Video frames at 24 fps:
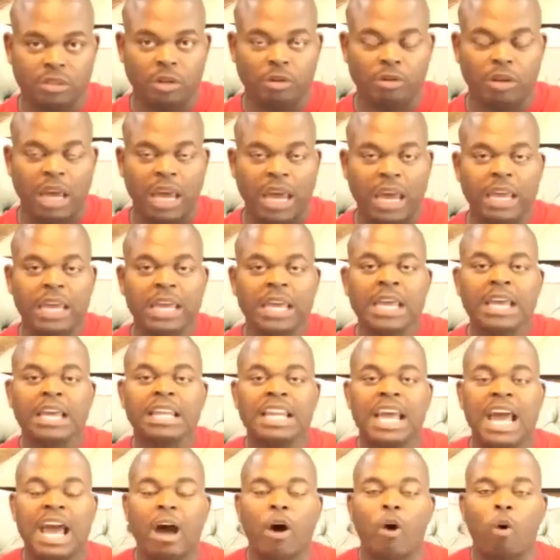Okay?
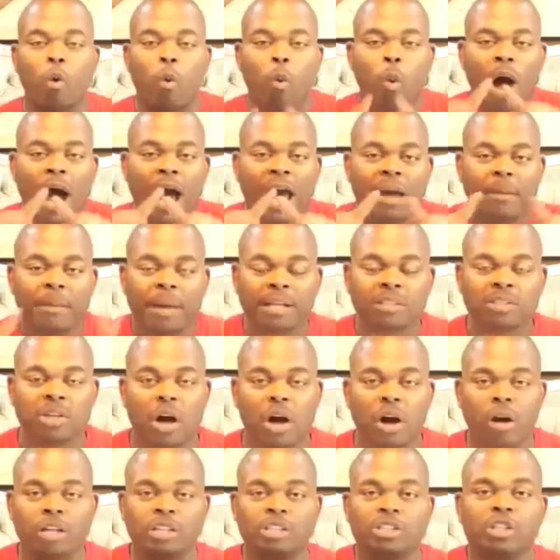Now, why am I
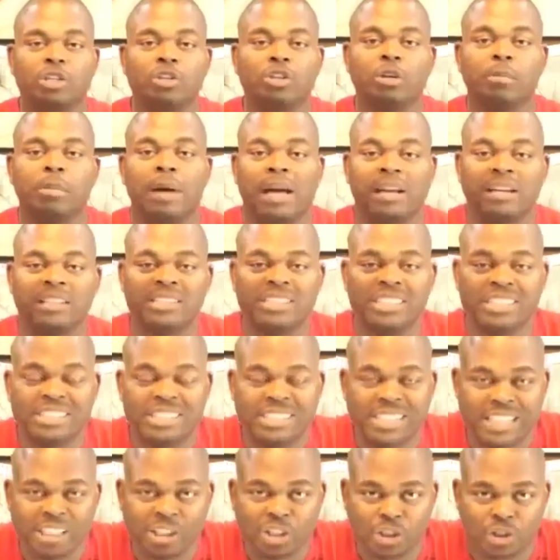talking to you about the
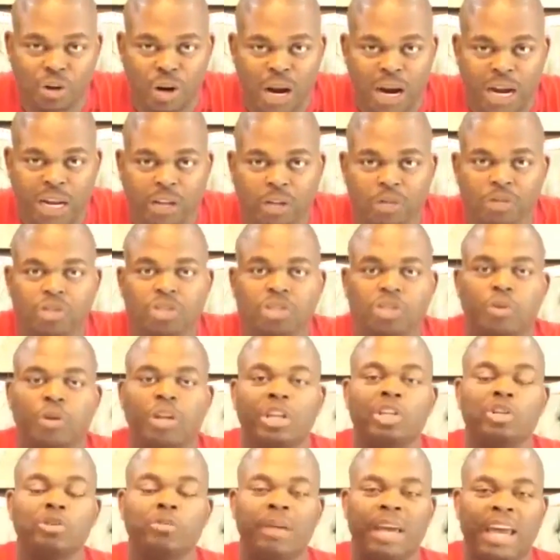success triangle? So
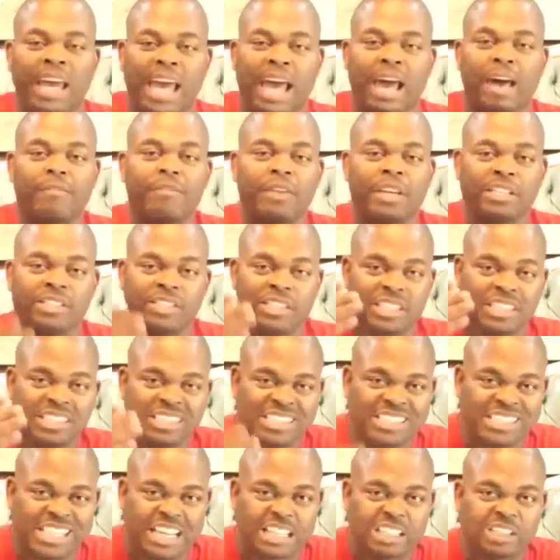that you may have a
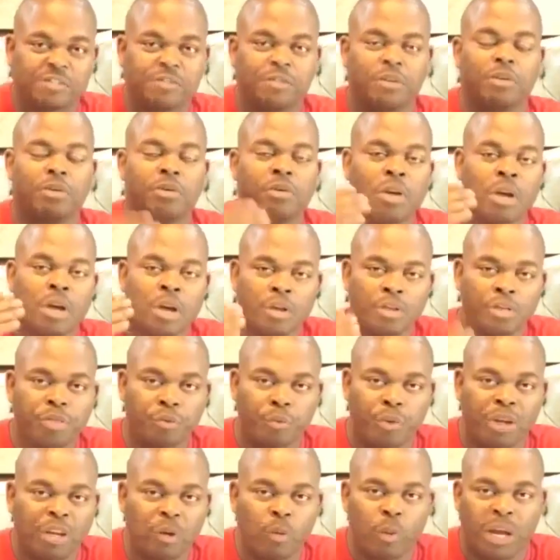successful
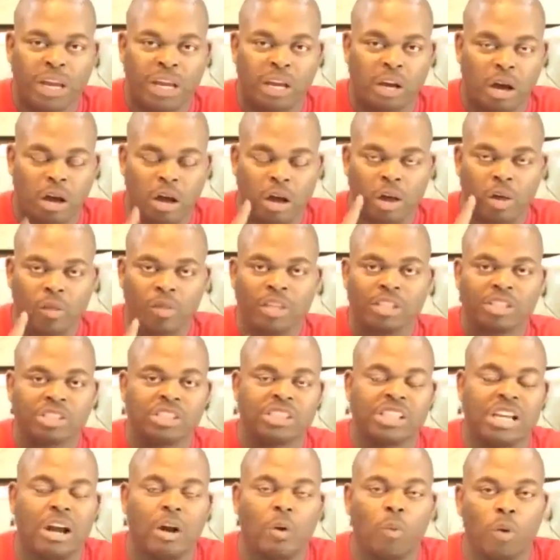three-way call. This
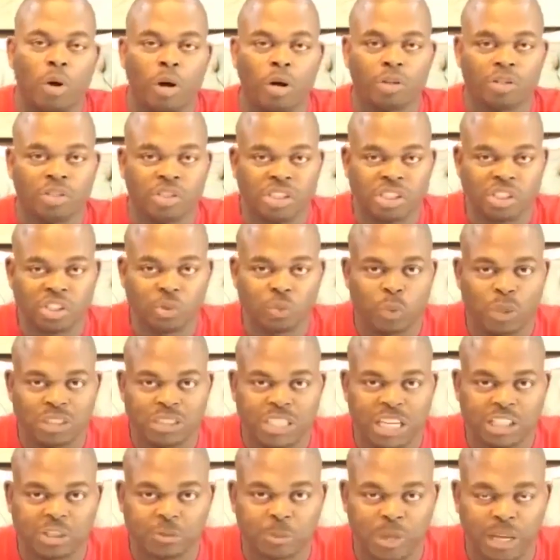is how it works, and this is what
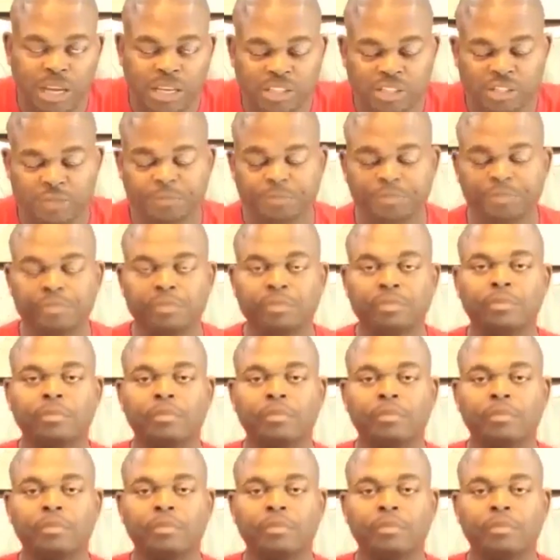takes place.